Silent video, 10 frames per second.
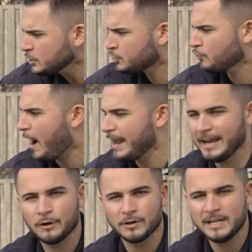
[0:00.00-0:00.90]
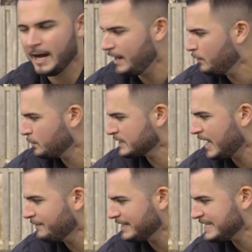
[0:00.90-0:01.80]
triangle cutout was
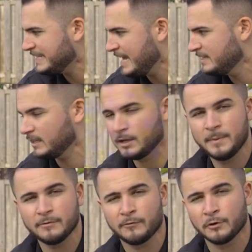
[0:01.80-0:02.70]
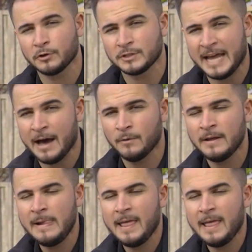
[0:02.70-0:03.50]
kind of extended a little bit further down,